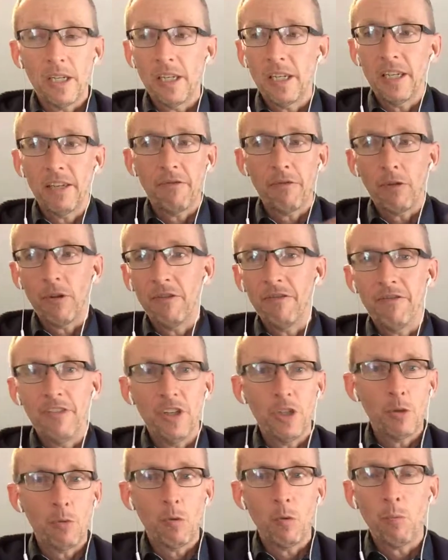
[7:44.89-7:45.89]
again, for a
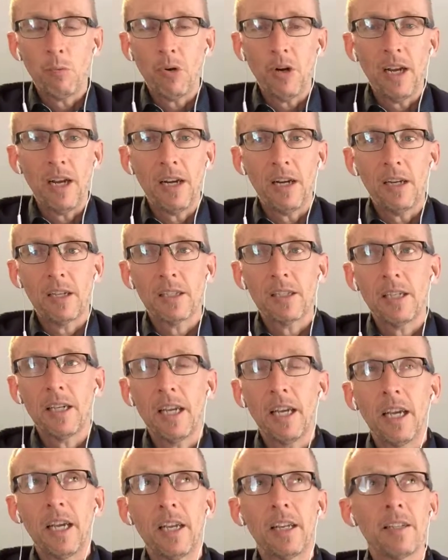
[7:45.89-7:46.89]
visual product.
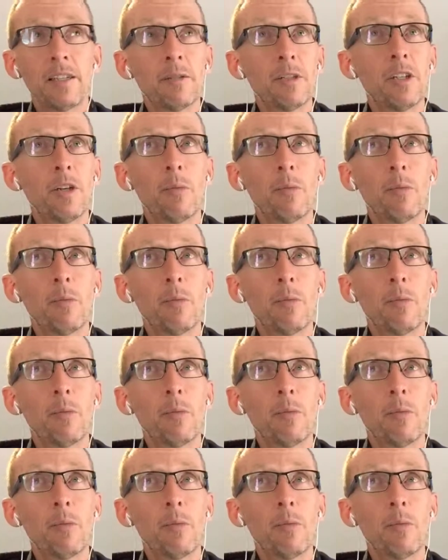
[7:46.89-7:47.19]
And